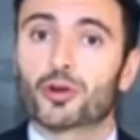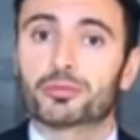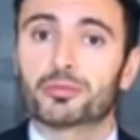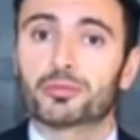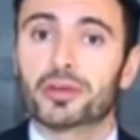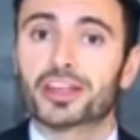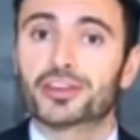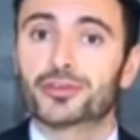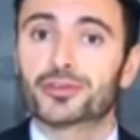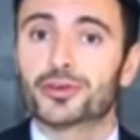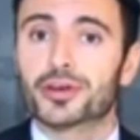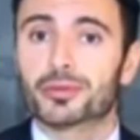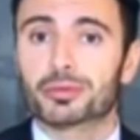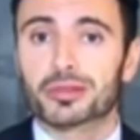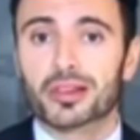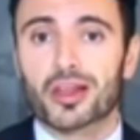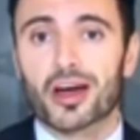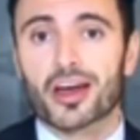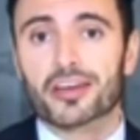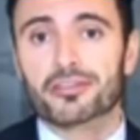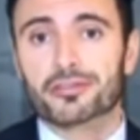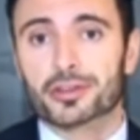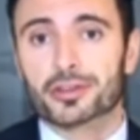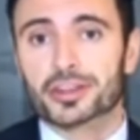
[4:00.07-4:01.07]
made you
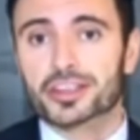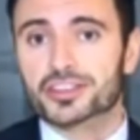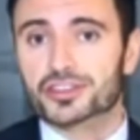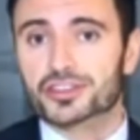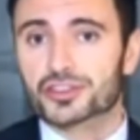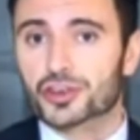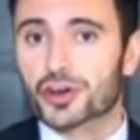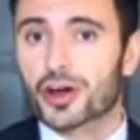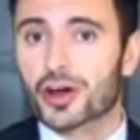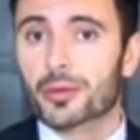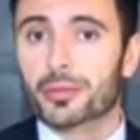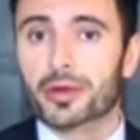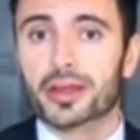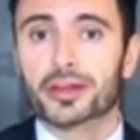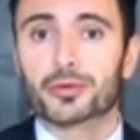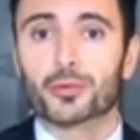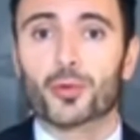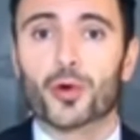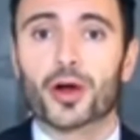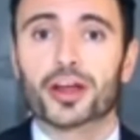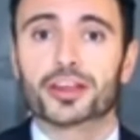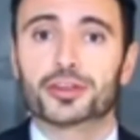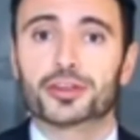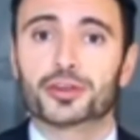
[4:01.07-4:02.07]
apply for this job and
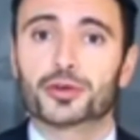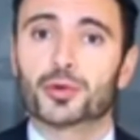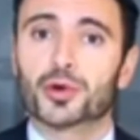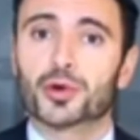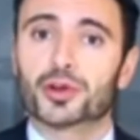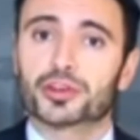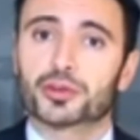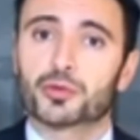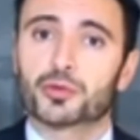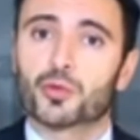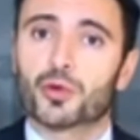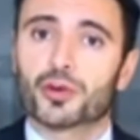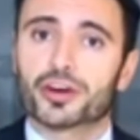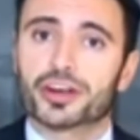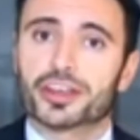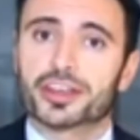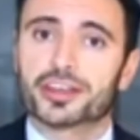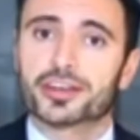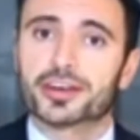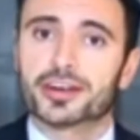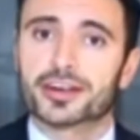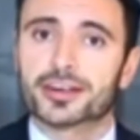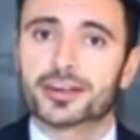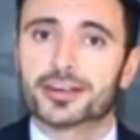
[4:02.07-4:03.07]
why do you want to work
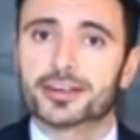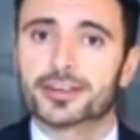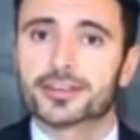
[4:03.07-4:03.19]
here?